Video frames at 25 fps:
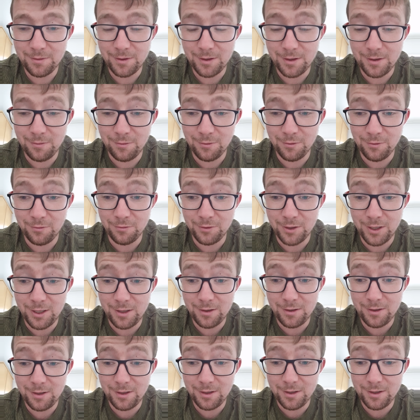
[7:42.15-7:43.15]
He was
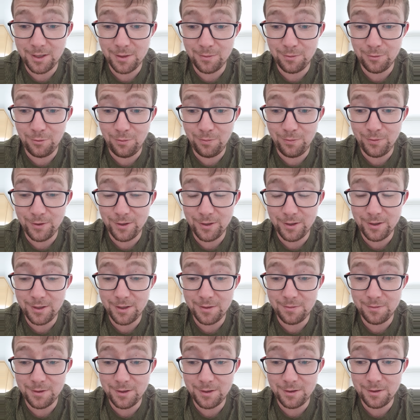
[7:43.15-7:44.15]
resilient. He didn't give up. He didn't
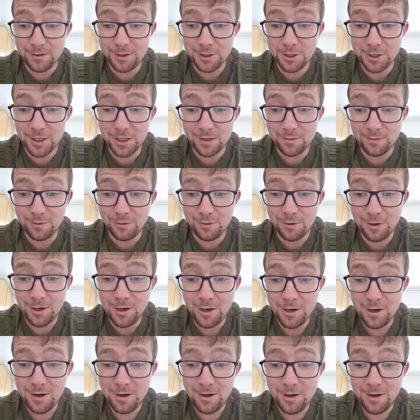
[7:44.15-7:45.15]
give in to DeChambeau,
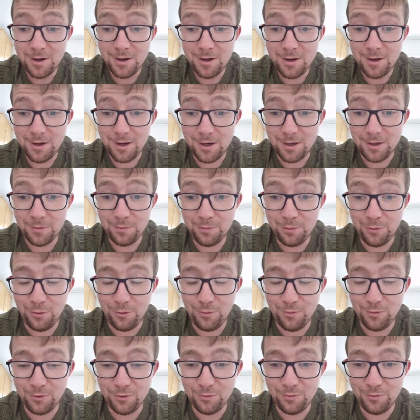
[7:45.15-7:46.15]
and his putting
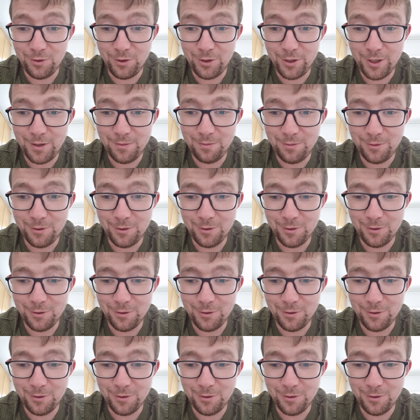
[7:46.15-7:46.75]
was unbelievable.